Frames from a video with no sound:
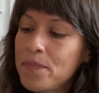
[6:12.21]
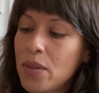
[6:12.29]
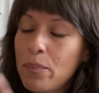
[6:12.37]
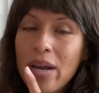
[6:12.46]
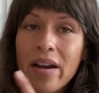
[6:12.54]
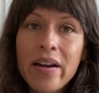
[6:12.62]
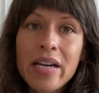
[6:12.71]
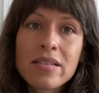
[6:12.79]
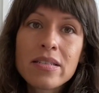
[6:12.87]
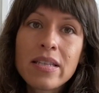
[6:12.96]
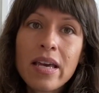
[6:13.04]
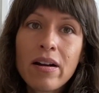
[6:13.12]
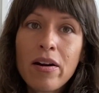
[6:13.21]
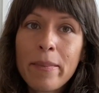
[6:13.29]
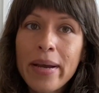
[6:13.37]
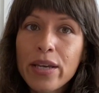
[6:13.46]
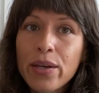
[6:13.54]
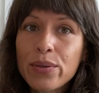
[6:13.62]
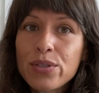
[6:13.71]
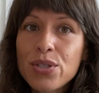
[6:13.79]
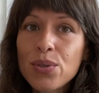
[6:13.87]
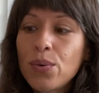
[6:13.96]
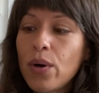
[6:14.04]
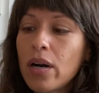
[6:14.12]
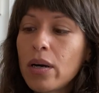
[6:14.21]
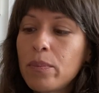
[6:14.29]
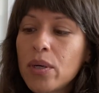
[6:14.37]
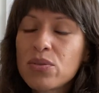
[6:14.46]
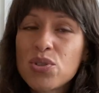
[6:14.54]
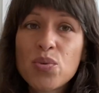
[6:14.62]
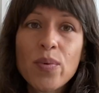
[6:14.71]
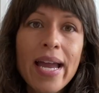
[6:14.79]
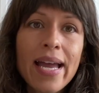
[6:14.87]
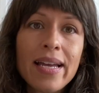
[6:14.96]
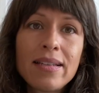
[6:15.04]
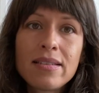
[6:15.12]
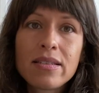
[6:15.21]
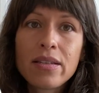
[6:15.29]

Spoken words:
The bearings that are my go-to are Bones Reds.